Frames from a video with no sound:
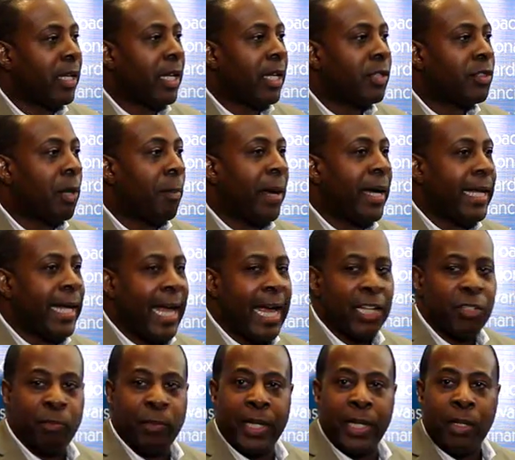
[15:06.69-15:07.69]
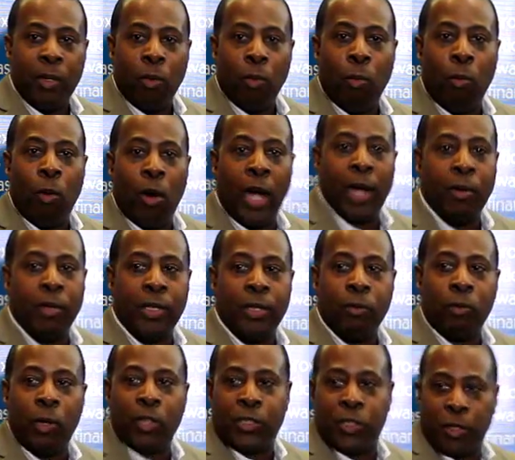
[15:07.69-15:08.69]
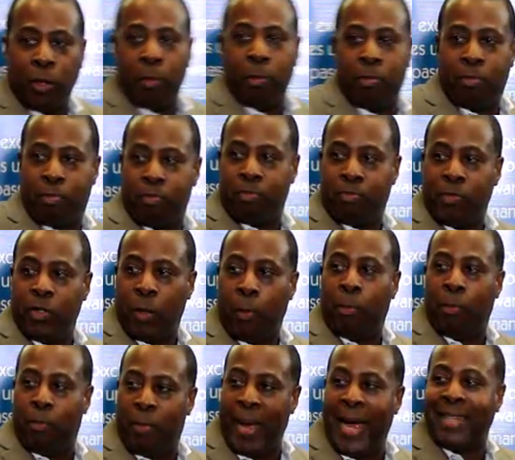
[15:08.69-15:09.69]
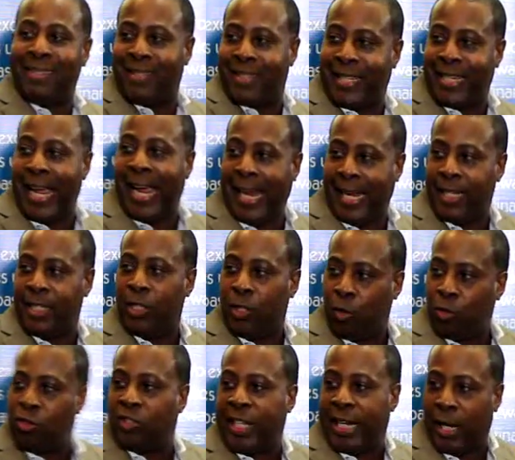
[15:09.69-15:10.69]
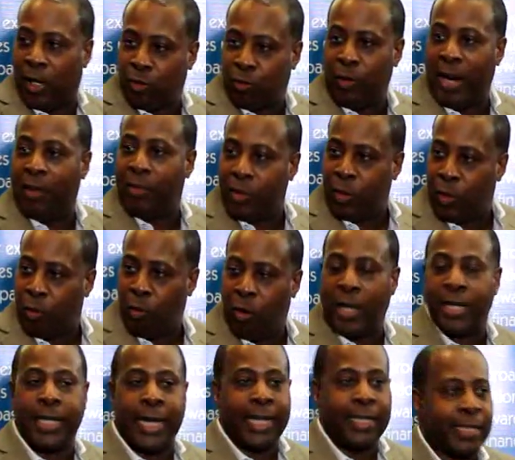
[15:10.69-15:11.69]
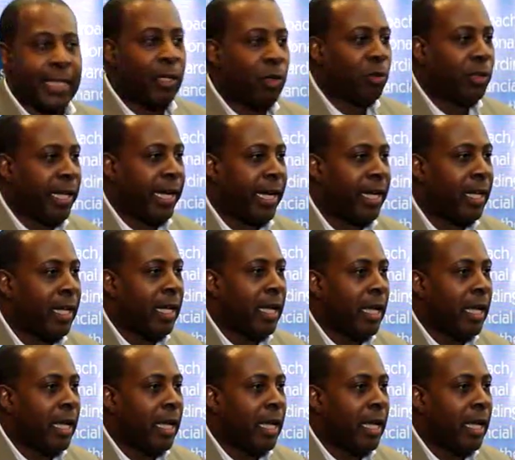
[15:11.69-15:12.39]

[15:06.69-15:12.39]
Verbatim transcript: Somebody asked me, what was your, your best day, you know, sales, revenue in one day, single day?